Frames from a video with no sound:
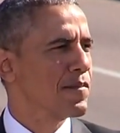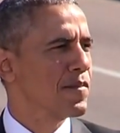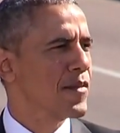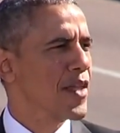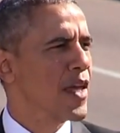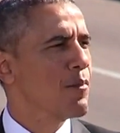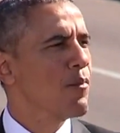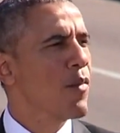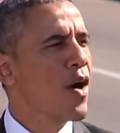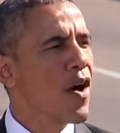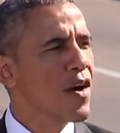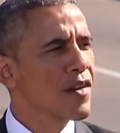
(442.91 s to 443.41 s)

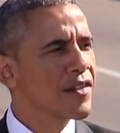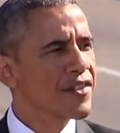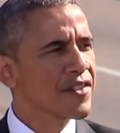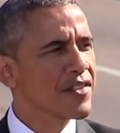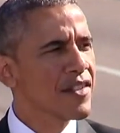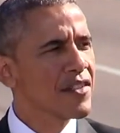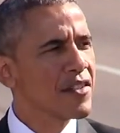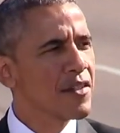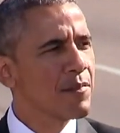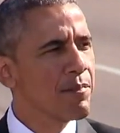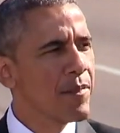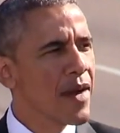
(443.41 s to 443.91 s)
They marched
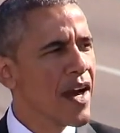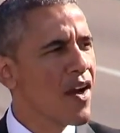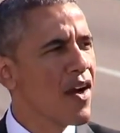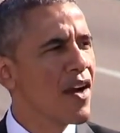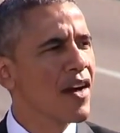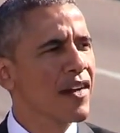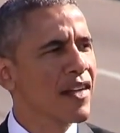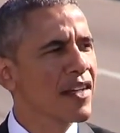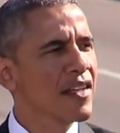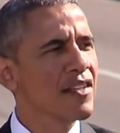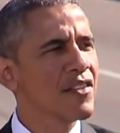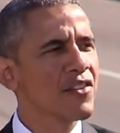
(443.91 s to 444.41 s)
as
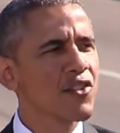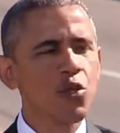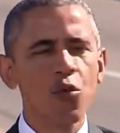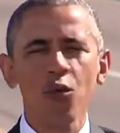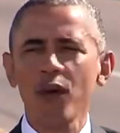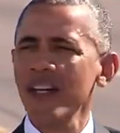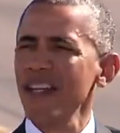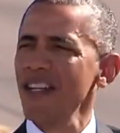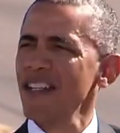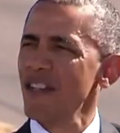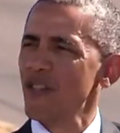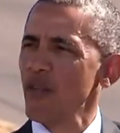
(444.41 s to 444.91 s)
Americans
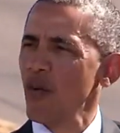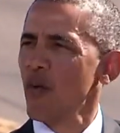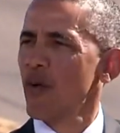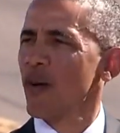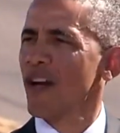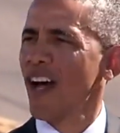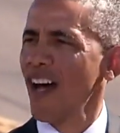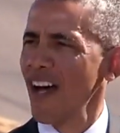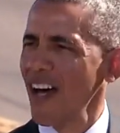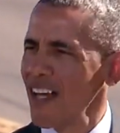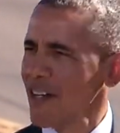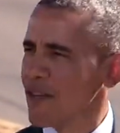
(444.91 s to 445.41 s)
who had
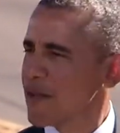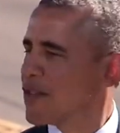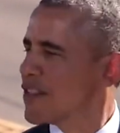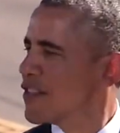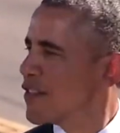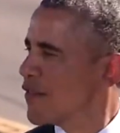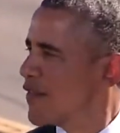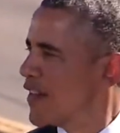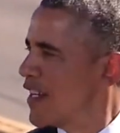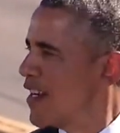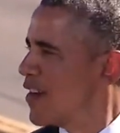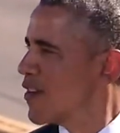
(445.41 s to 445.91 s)
endured hundreds
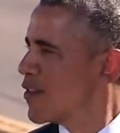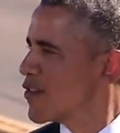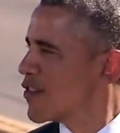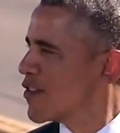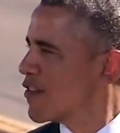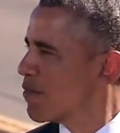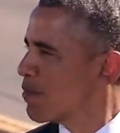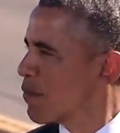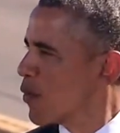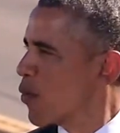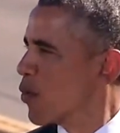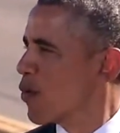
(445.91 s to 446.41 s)
of years
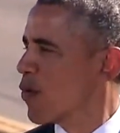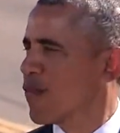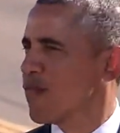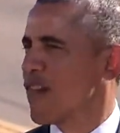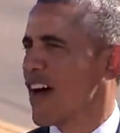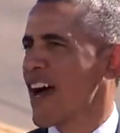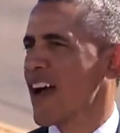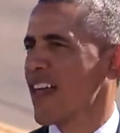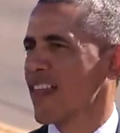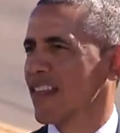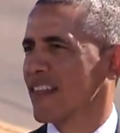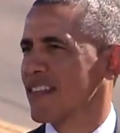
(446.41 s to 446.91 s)
of brutal
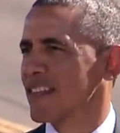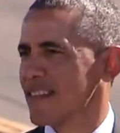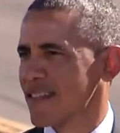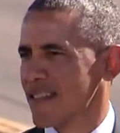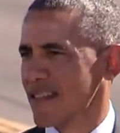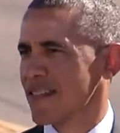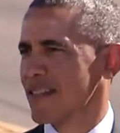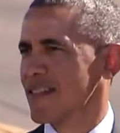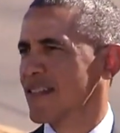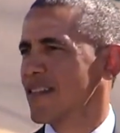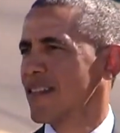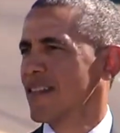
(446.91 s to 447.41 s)
violence,
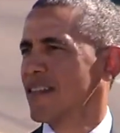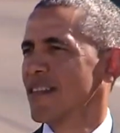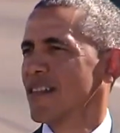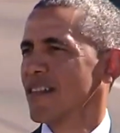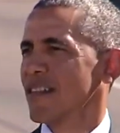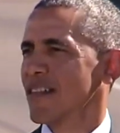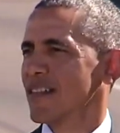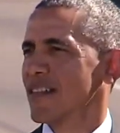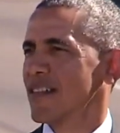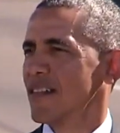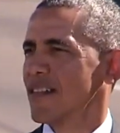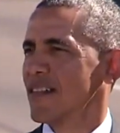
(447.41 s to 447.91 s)

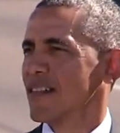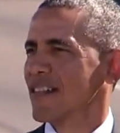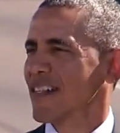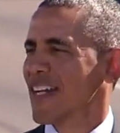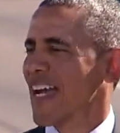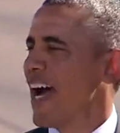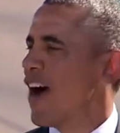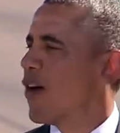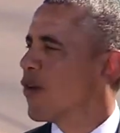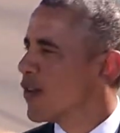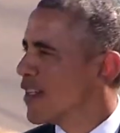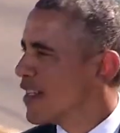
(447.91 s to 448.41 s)

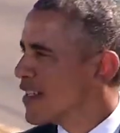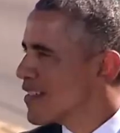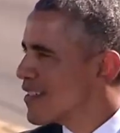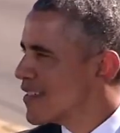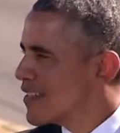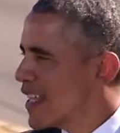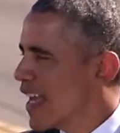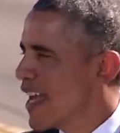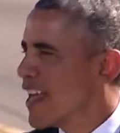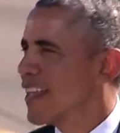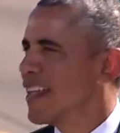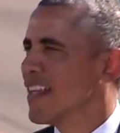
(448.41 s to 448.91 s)
countless
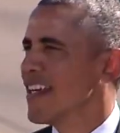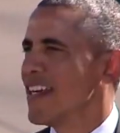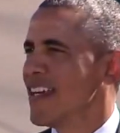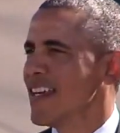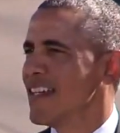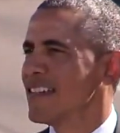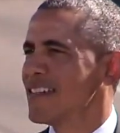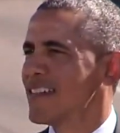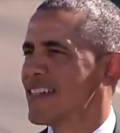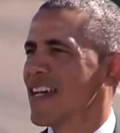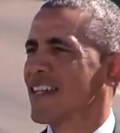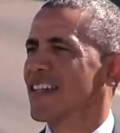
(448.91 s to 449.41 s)
daily
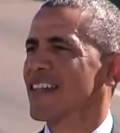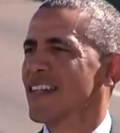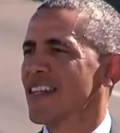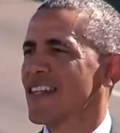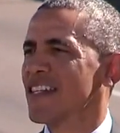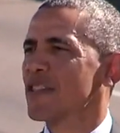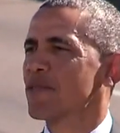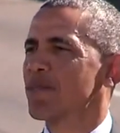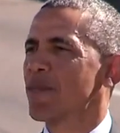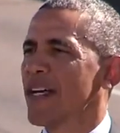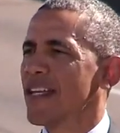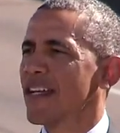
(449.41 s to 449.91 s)

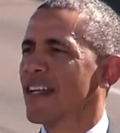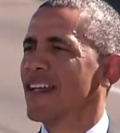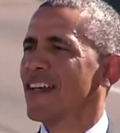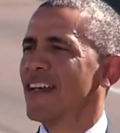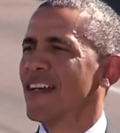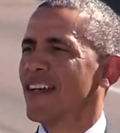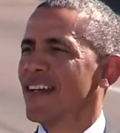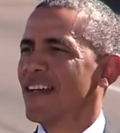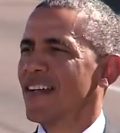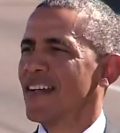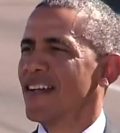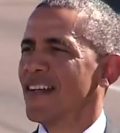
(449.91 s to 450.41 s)
indignities, but
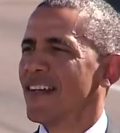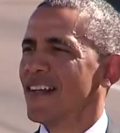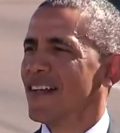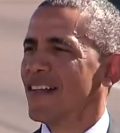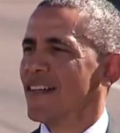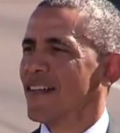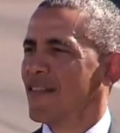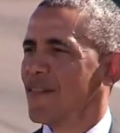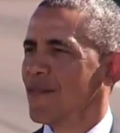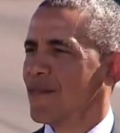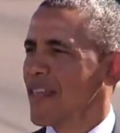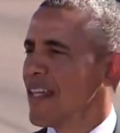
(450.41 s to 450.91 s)

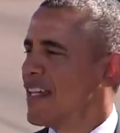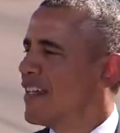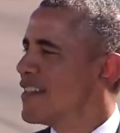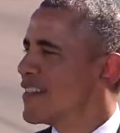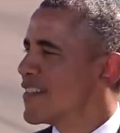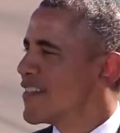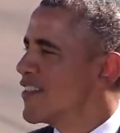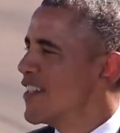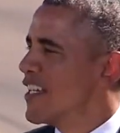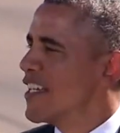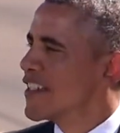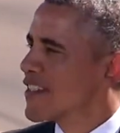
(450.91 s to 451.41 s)
they didn't
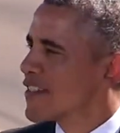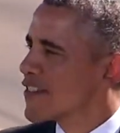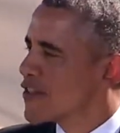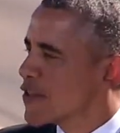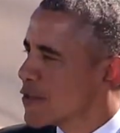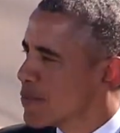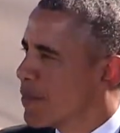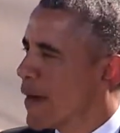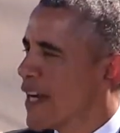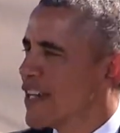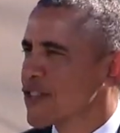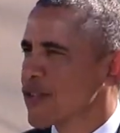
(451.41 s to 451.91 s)
seek
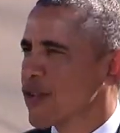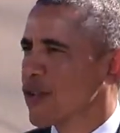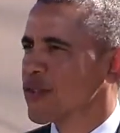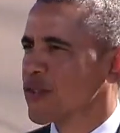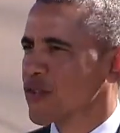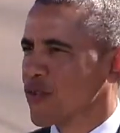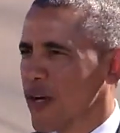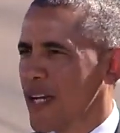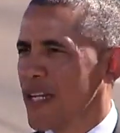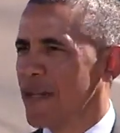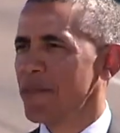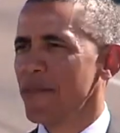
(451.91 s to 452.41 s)
special
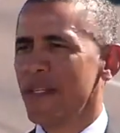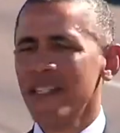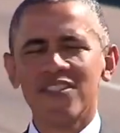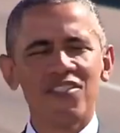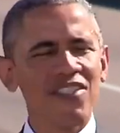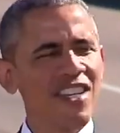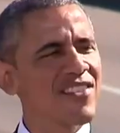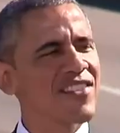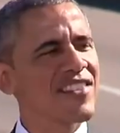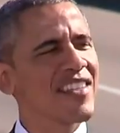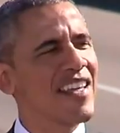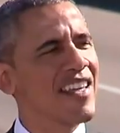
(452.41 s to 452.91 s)
treatment,
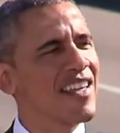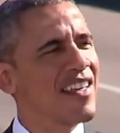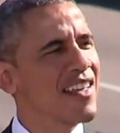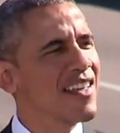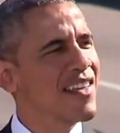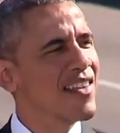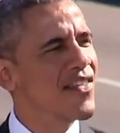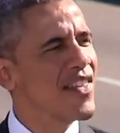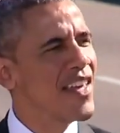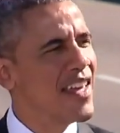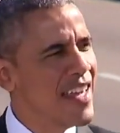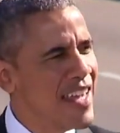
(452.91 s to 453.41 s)
just
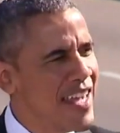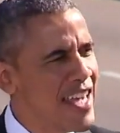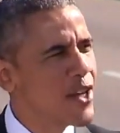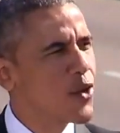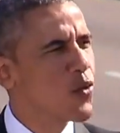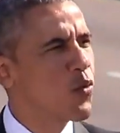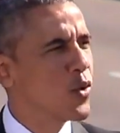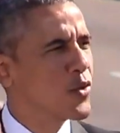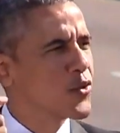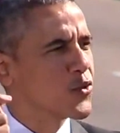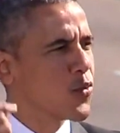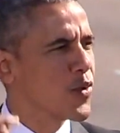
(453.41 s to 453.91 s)
the
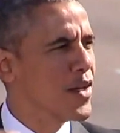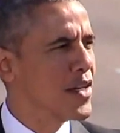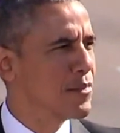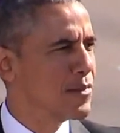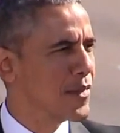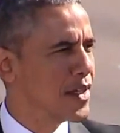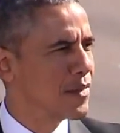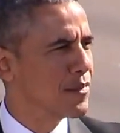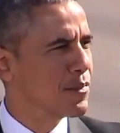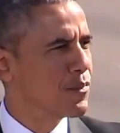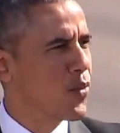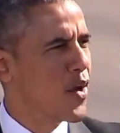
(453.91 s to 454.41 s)
equal
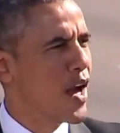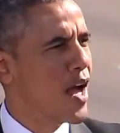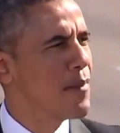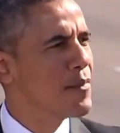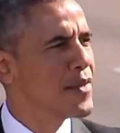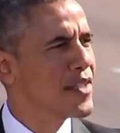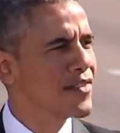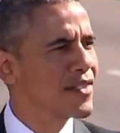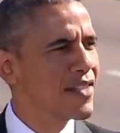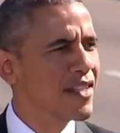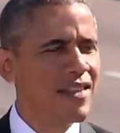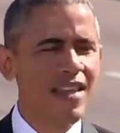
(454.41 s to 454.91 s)
treatment
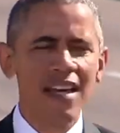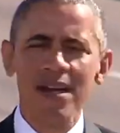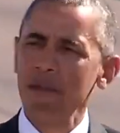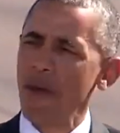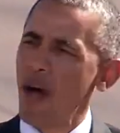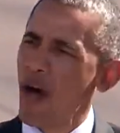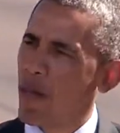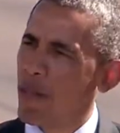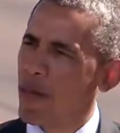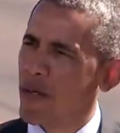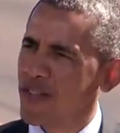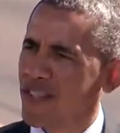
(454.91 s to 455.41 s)
promised to them
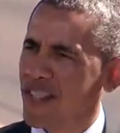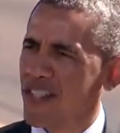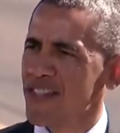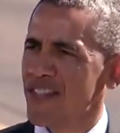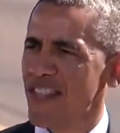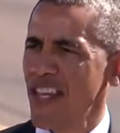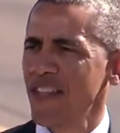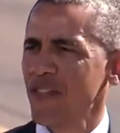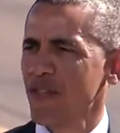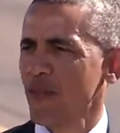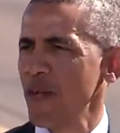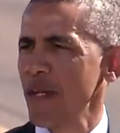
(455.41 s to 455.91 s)
almost a
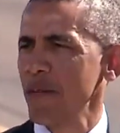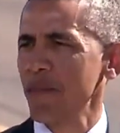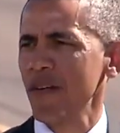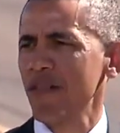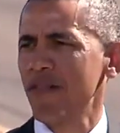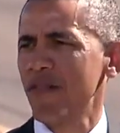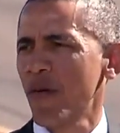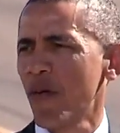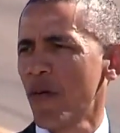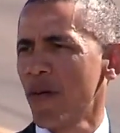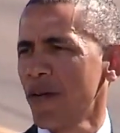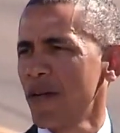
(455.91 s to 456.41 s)
century
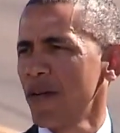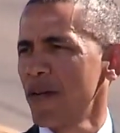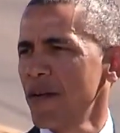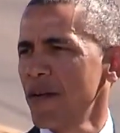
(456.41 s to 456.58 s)
before.